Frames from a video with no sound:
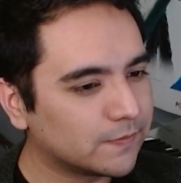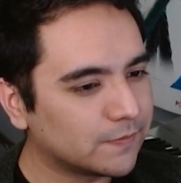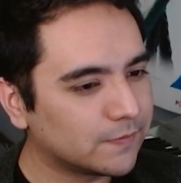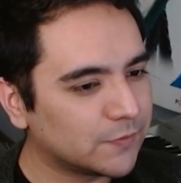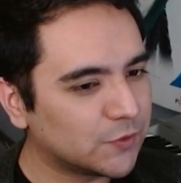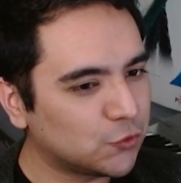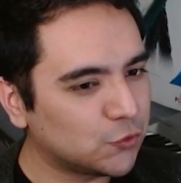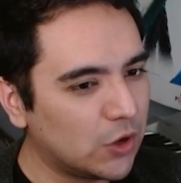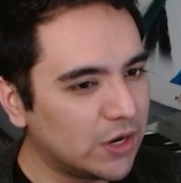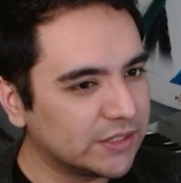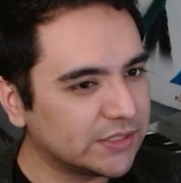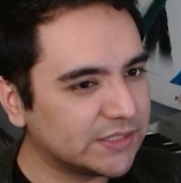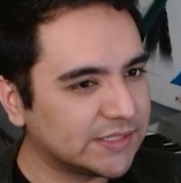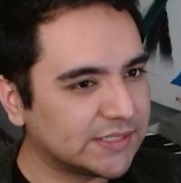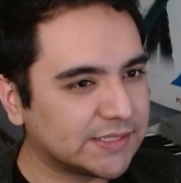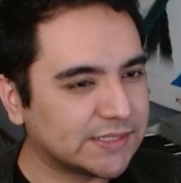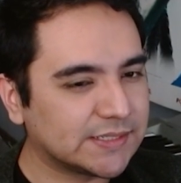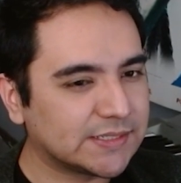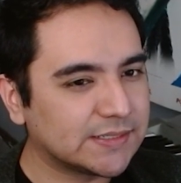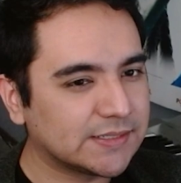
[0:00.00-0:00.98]

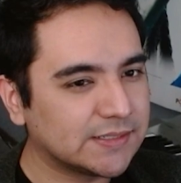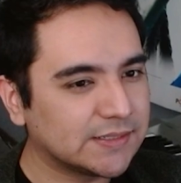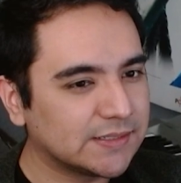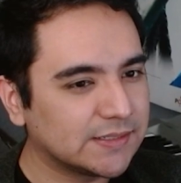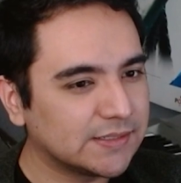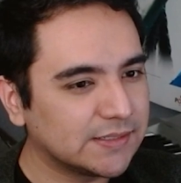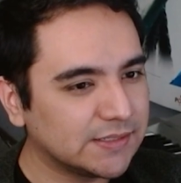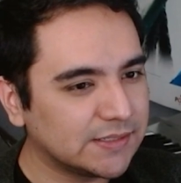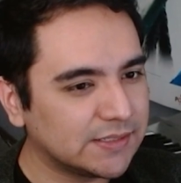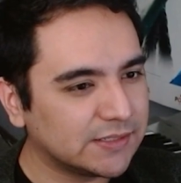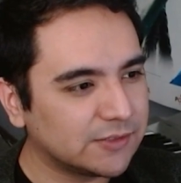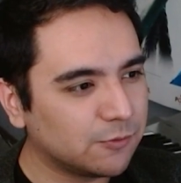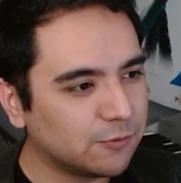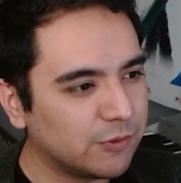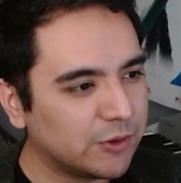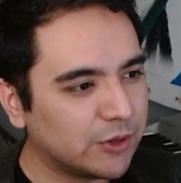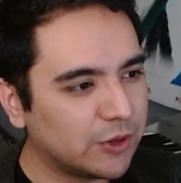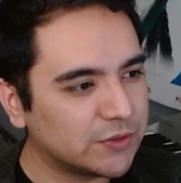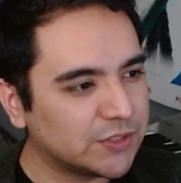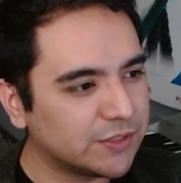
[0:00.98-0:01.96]
Trunks! This is the one
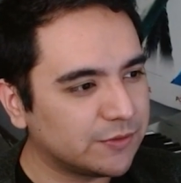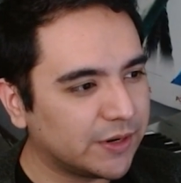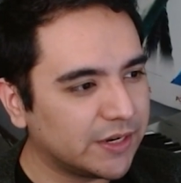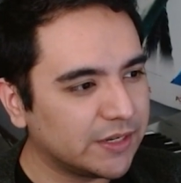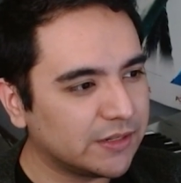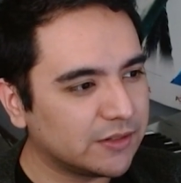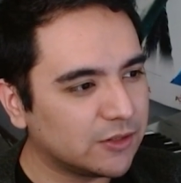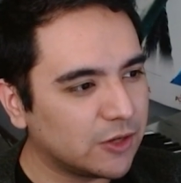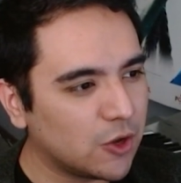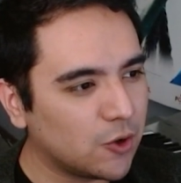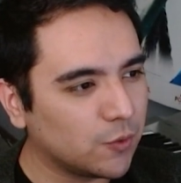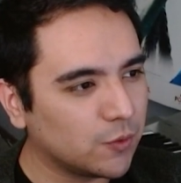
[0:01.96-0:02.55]
with Goten, right? No.